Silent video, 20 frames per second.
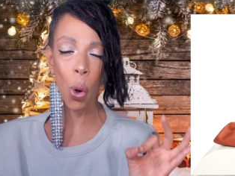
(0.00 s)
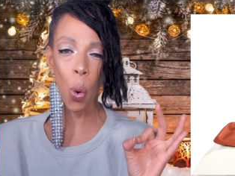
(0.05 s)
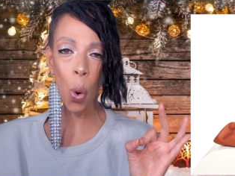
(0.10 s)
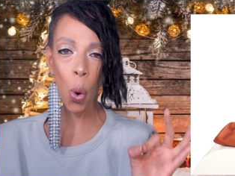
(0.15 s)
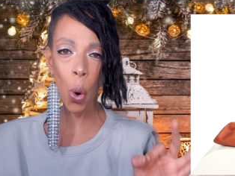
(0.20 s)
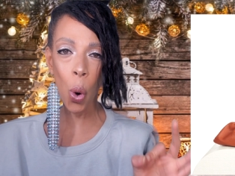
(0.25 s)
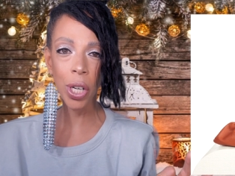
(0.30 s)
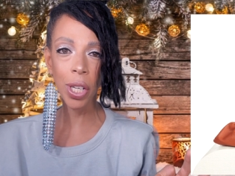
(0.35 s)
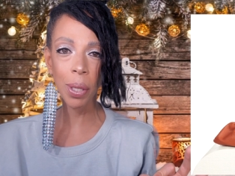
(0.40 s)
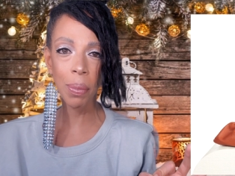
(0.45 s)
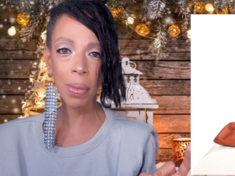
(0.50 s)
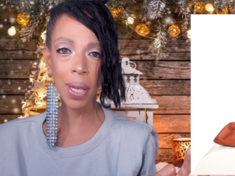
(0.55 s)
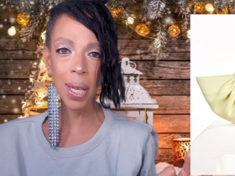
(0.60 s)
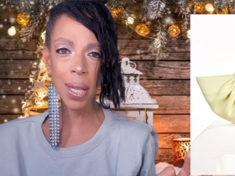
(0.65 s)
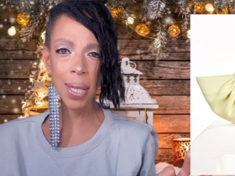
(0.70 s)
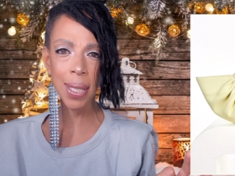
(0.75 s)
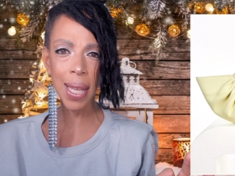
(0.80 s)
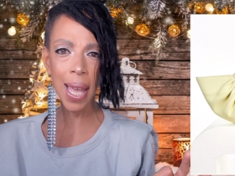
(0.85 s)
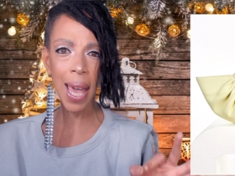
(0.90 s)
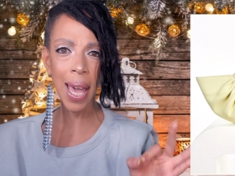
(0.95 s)

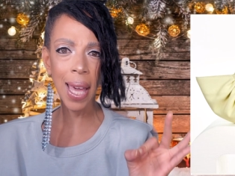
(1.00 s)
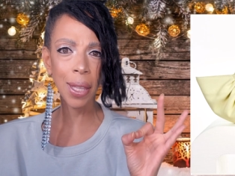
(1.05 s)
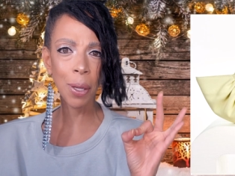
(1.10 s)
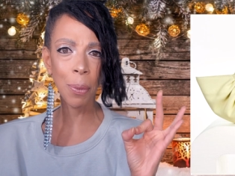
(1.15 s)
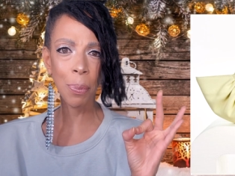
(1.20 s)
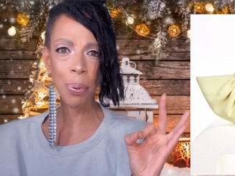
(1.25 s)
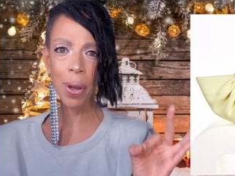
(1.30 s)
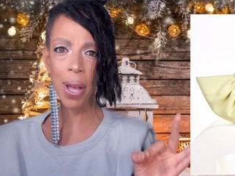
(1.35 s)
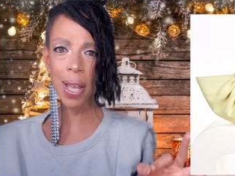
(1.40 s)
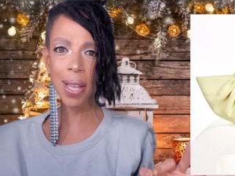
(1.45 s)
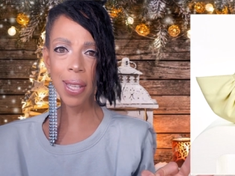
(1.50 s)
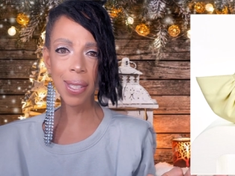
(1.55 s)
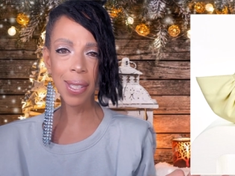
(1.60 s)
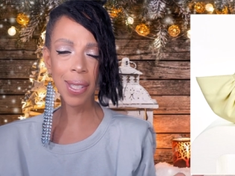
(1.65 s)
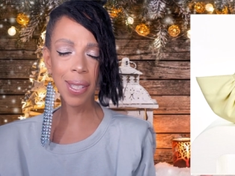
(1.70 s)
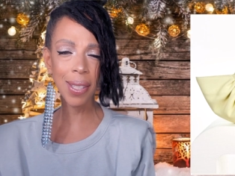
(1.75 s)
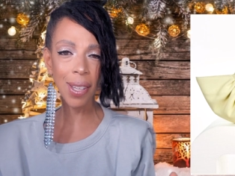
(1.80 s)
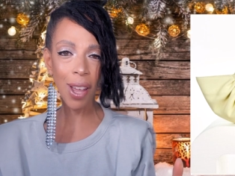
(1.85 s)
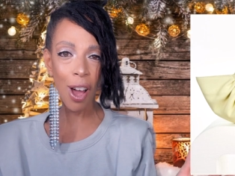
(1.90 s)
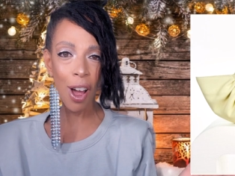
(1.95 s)
ornaments and the
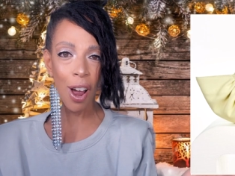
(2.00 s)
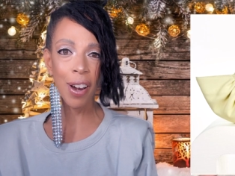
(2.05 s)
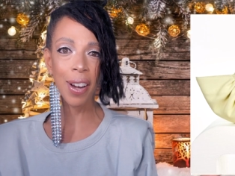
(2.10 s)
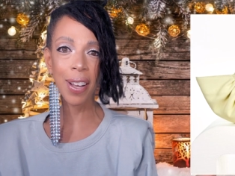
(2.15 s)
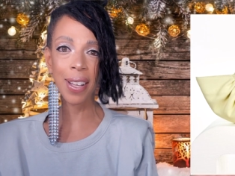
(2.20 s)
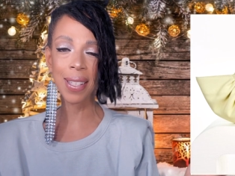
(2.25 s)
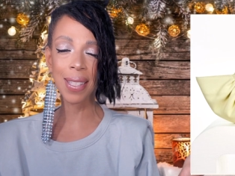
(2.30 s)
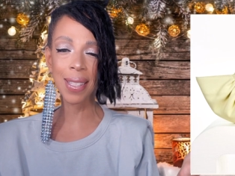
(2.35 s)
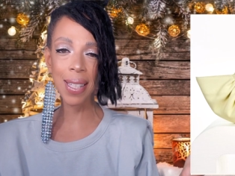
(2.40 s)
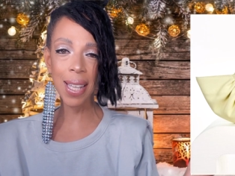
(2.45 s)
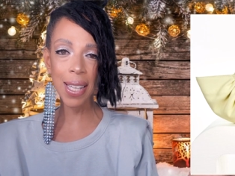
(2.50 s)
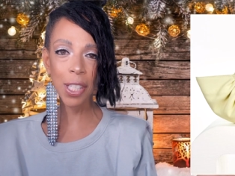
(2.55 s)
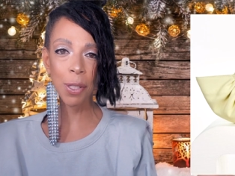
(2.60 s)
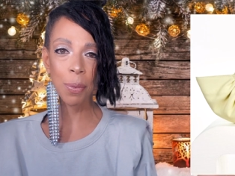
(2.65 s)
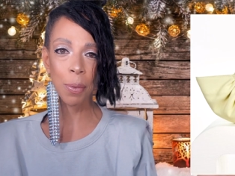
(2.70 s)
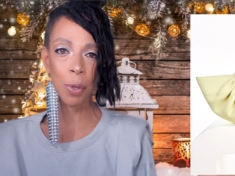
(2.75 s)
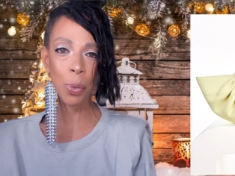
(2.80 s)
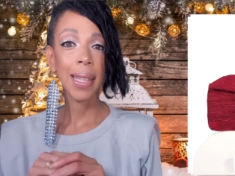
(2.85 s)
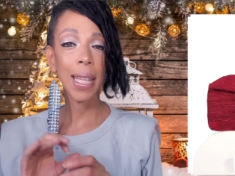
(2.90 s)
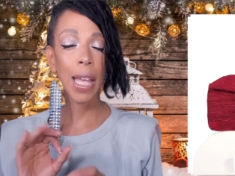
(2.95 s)
prices are
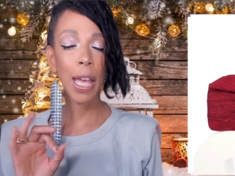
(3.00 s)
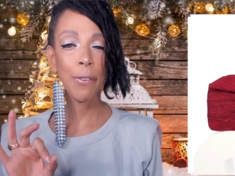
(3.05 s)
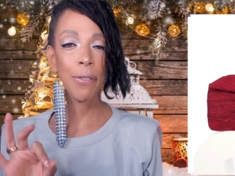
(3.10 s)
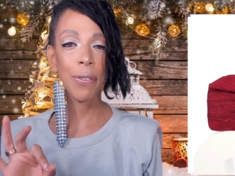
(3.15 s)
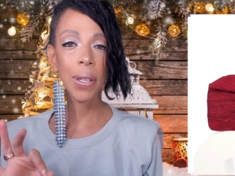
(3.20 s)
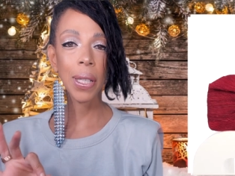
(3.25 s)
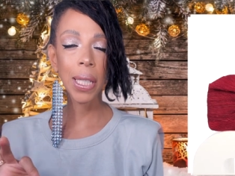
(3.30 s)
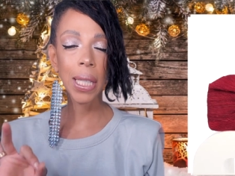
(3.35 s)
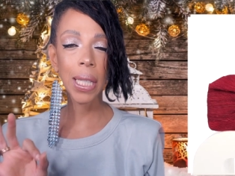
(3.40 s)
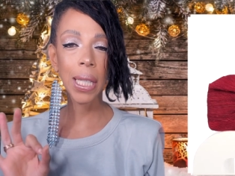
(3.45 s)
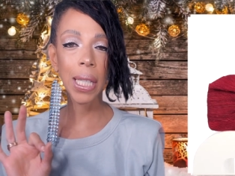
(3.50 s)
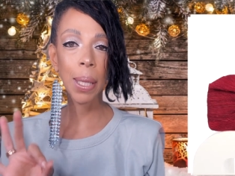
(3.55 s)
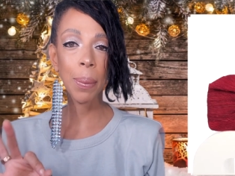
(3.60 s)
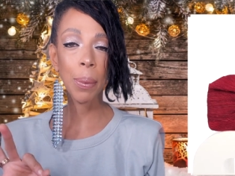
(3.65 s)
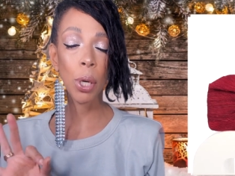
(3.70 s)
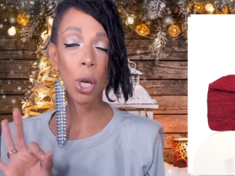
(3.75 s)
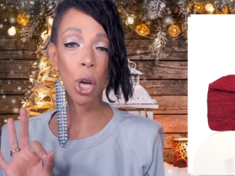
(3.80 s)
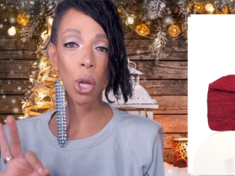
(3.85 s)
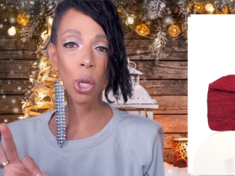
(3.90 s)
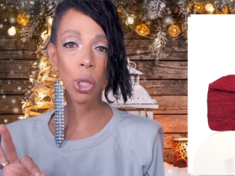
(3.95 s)
accessible but definitely
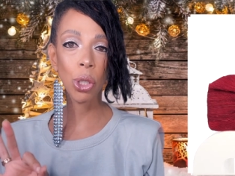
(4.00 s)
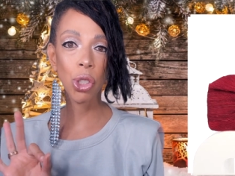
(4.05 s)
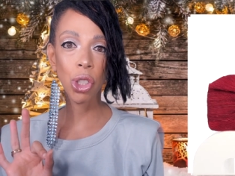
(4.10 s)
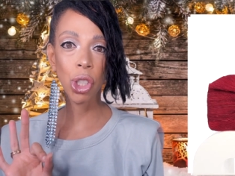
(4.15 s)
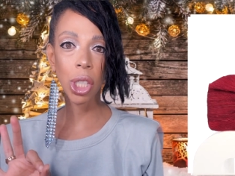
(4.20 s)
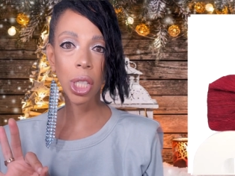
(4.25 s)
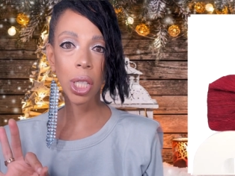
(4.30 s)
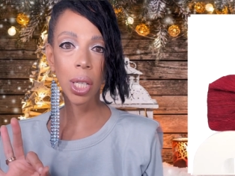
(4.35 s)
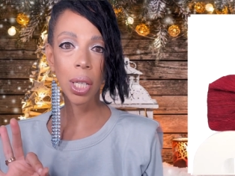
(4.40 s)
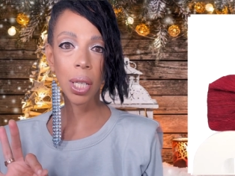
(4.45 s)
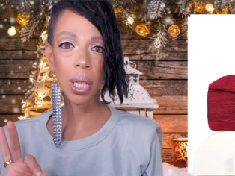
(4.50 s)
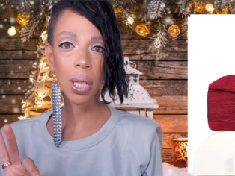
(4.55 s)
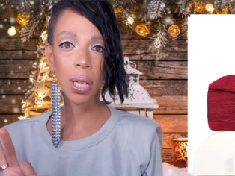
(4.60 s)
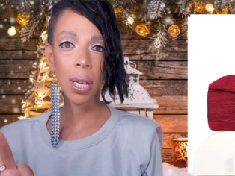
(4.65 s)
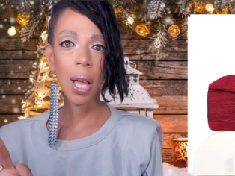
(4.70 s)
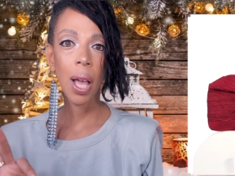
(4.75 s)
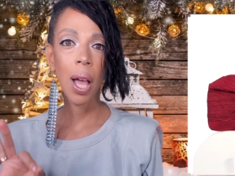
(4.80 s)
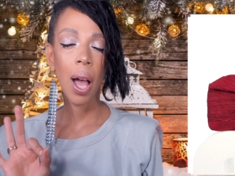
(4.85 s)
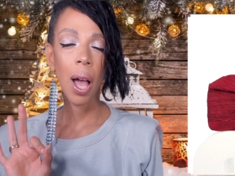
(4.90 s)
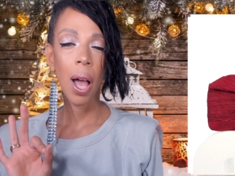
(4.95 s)
keep called gia
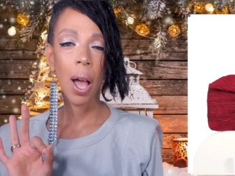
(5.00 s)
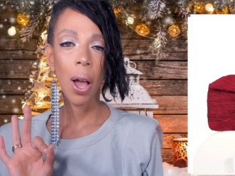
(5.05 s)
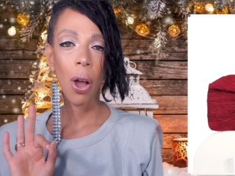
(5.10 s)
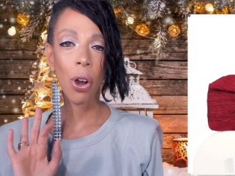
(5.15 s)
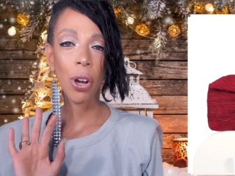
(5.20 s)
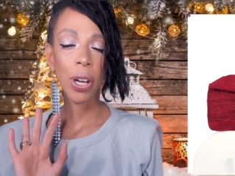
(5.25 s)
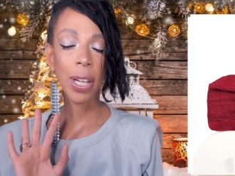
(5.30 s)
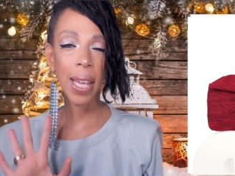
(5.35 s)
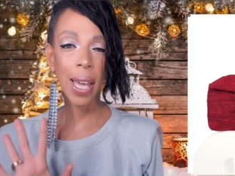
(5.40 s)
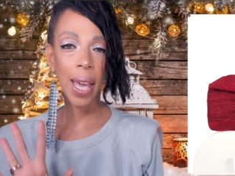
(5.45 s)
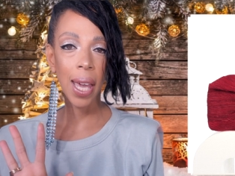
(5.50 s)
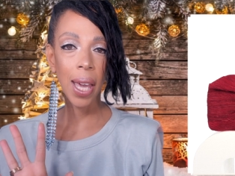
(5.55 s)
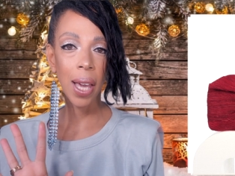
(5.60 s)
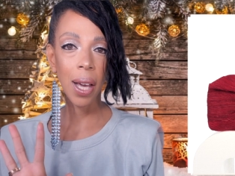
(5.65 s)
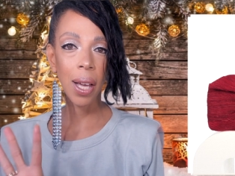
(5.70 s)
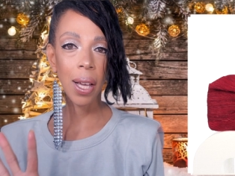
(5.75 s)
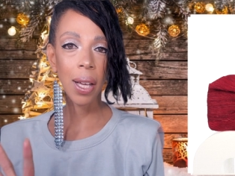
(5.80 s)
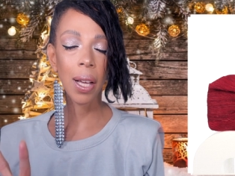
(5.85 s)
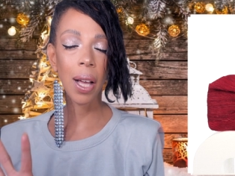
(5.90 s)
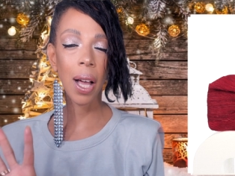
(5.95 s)
or
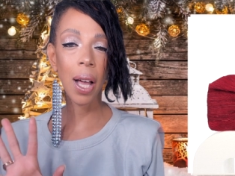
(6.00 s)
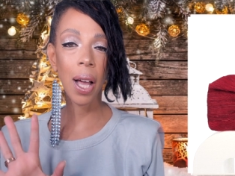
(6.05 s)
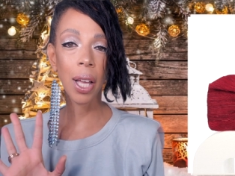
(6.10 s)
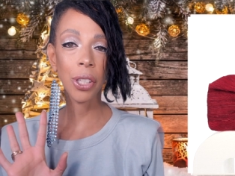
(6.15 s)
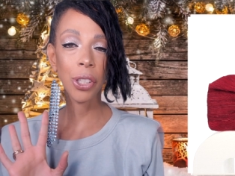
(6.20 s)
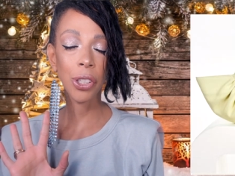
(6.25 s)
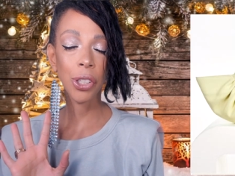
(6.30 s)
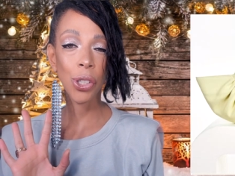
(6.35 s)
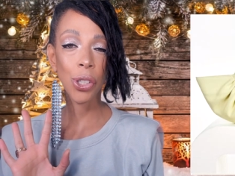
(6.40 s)
Gaia on